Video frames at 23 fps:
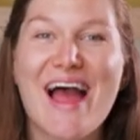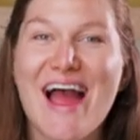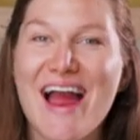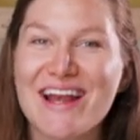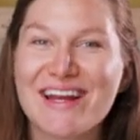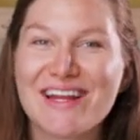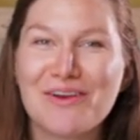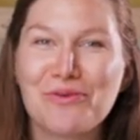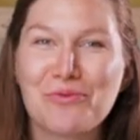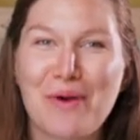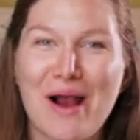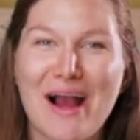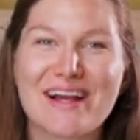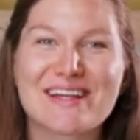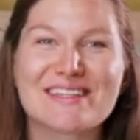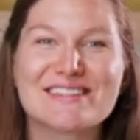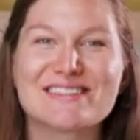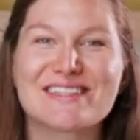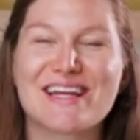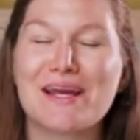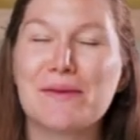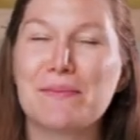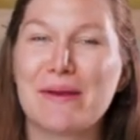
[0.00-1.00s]
any
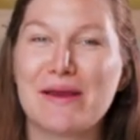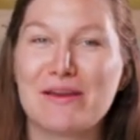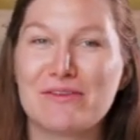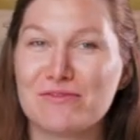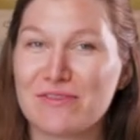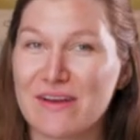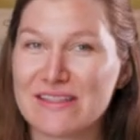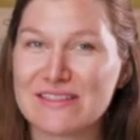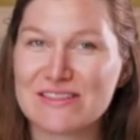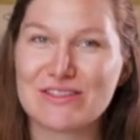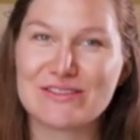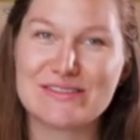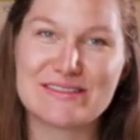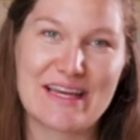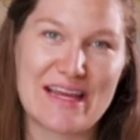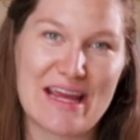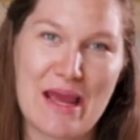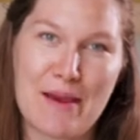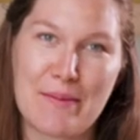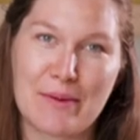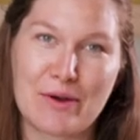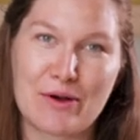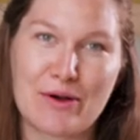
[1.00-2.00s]
wax type and vessel
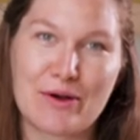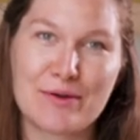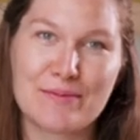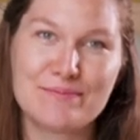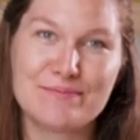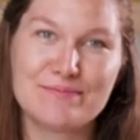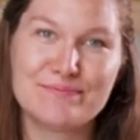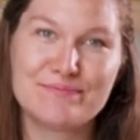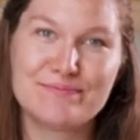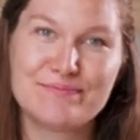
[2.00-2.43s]
diameter.